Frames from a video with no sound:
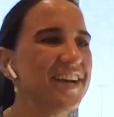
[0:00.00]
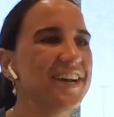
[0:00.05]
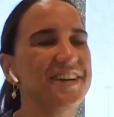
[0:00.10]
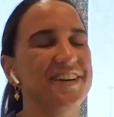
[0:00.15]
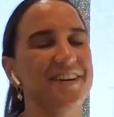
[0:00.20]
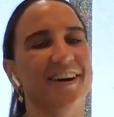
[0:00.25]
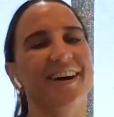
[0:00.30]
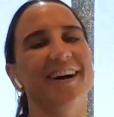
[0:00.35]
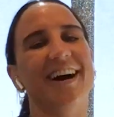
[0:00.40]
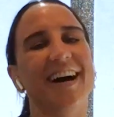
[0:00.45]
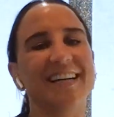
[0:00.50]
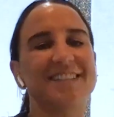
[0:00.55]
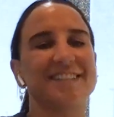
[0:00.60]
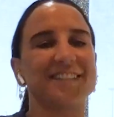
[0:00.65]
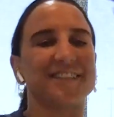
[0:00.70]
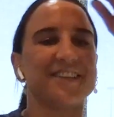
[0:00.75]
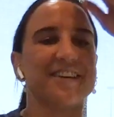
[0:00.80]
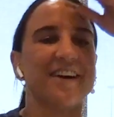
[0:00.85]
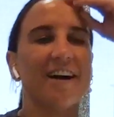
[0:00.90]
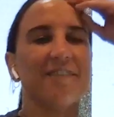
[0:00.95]
No, I
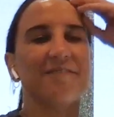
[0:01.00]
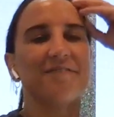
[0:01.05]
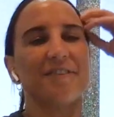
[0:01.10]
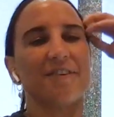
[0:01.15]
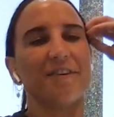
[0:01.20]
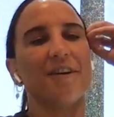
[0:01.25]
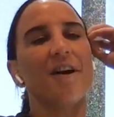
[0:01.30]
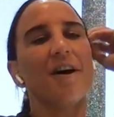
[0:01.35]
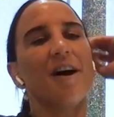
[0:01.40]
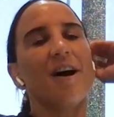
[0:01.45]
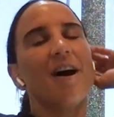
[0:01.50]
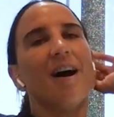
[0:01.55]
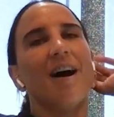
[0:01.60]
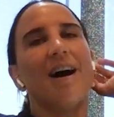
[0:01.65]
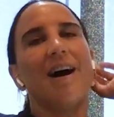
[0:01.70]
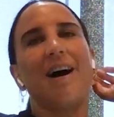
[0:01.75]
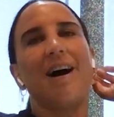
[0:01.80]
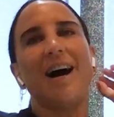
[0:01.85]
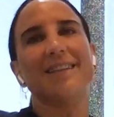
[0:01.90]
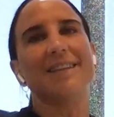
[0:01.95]
do.
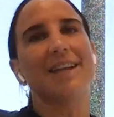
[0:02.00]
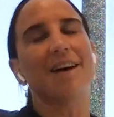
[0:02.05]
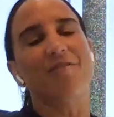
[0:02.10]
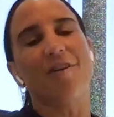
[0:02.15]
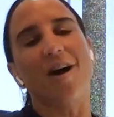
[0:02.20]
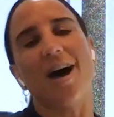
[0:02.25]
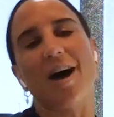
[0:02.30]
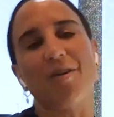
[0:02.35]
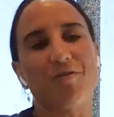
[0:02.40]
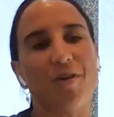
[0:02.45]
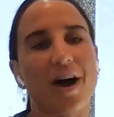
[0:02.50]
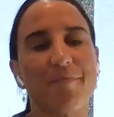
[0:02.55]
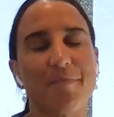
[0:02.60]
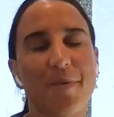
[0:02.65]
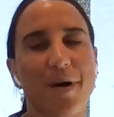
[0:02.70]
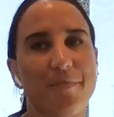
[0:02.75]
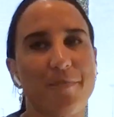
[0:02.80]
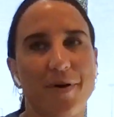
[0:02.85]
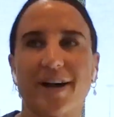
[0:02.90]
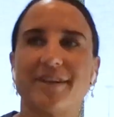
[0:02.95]
I ride
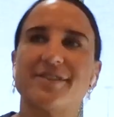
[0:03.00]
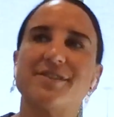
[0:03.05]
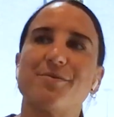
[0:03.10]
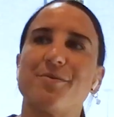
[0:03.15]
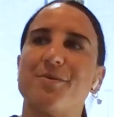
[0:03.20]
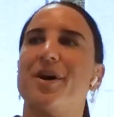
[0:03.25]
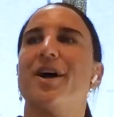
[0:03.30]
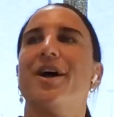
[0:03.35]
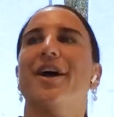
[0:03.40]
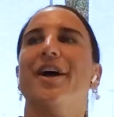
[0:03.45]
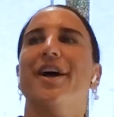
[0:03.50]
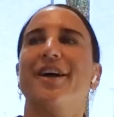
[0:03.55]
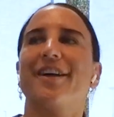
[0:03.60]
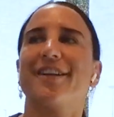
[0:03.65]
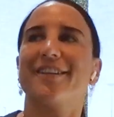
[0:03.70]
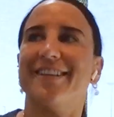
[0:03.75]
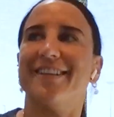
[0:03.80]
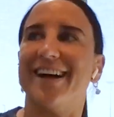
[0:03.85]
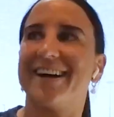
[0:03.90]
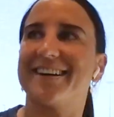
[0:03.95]
my bike to
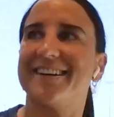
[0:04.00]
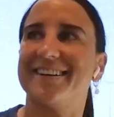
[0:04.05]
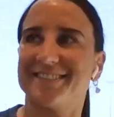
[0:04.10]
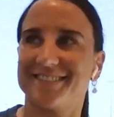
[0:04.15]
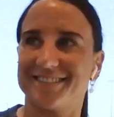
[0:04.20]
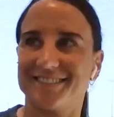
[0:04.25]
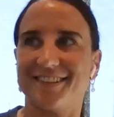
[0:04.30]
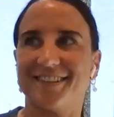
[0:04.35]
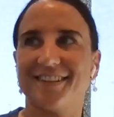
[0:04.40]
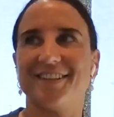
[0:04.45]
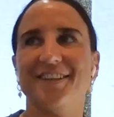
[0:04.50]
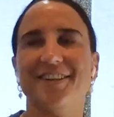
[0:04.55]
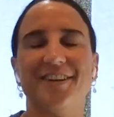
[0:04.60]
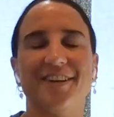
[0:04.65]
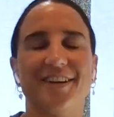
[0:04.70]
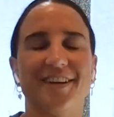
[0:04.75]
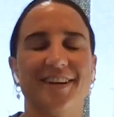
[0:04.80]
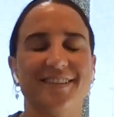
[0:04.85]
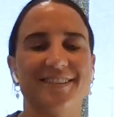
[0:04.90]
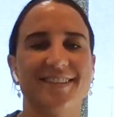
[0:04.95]
work. Like, you
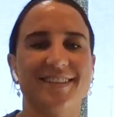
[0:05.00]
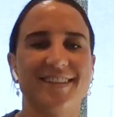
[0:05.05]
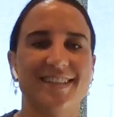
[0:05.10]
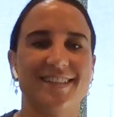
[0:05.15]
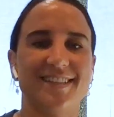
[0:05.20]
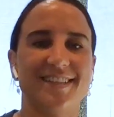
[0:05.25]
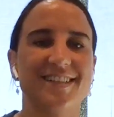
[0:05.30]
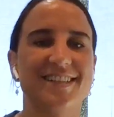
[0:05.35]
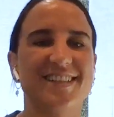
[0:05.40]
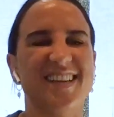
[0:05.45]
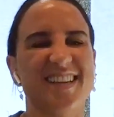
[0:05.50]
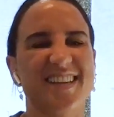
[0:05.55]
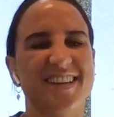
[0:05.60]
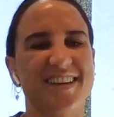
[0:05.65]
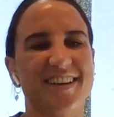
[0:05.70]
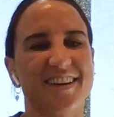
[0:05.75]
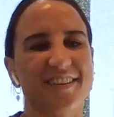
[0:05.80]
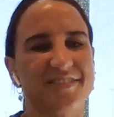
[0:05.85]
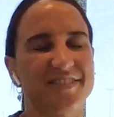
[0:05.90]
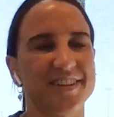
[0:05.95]
know, it's just
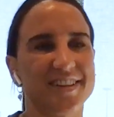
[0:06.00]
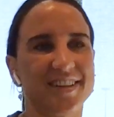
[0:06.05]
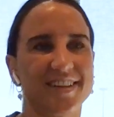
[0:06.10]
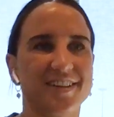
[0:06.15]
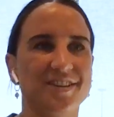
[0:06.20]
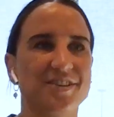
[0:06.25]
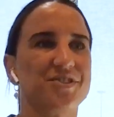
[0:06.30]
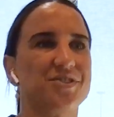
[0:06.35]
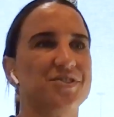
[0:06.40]
something I've really